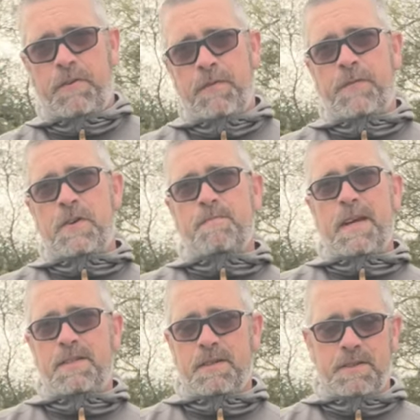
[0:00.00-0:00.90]
for your first
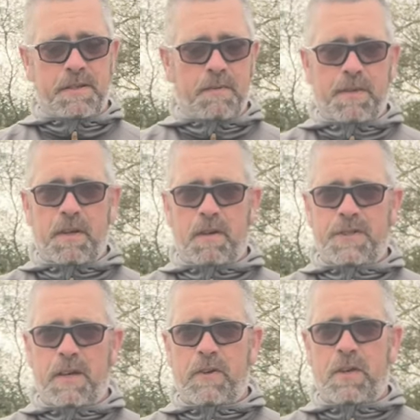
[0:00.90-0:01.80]
maintenance step of the
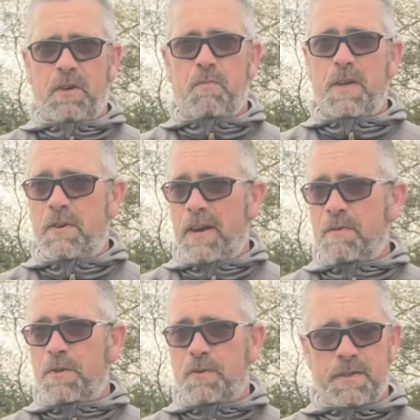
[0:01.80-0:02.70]
Lifesaver Cube when you're
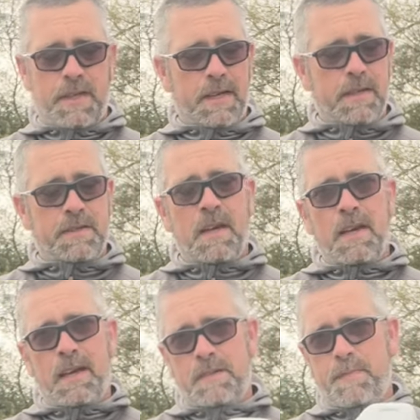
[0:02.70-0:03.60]
outdoors that is,
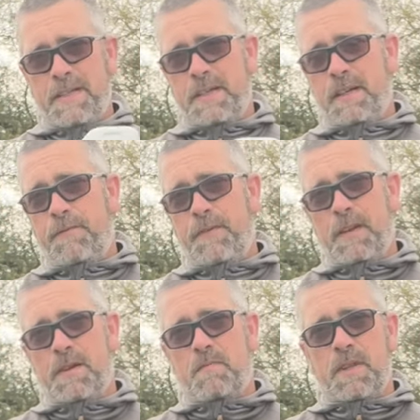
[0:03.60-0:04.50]
is basically fill
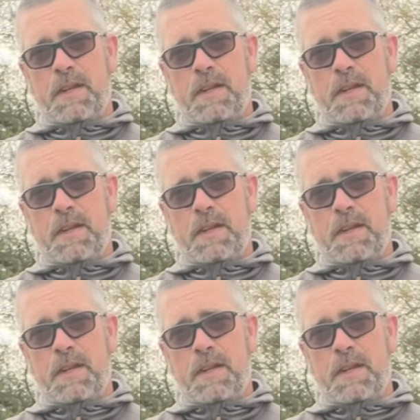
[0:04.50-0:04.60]
it up with a